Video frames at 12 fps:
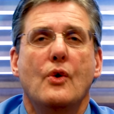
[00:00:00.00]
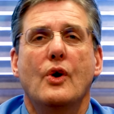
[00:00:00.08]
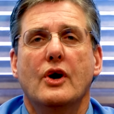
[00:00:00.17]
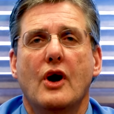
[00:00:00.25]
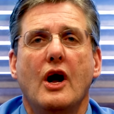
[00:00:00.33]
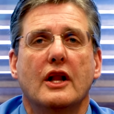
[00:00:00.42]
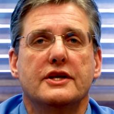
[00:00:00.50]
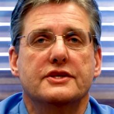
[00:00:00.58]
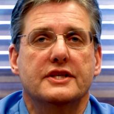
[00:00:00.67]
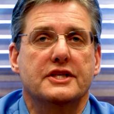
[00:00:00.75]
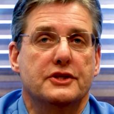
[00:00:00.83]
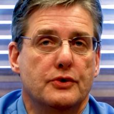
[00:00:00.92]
or call us at